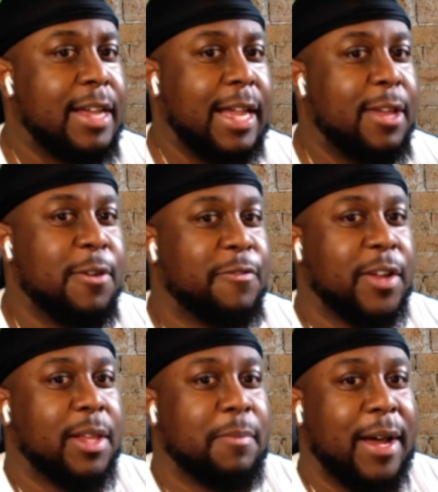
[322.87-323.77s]
How do you
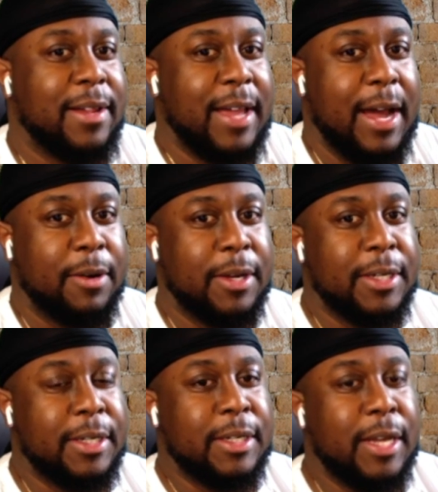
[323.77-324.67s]
feel
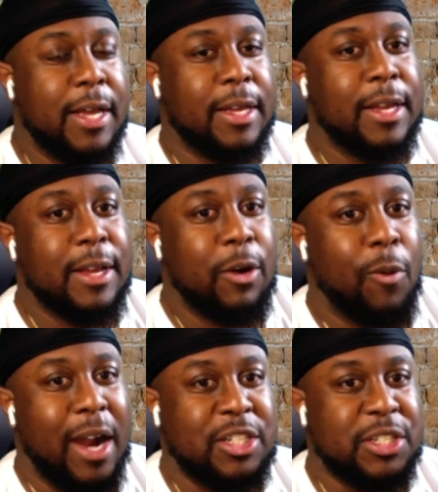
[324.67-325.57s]
about
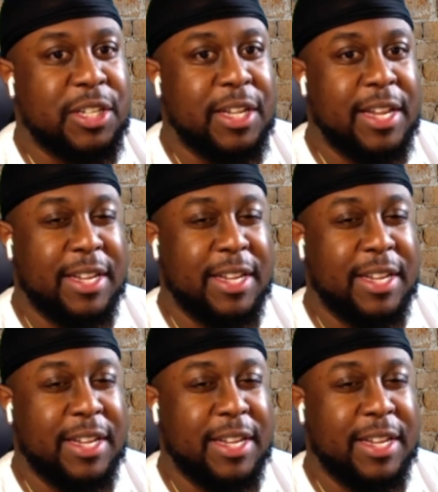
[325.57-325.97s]
Washington and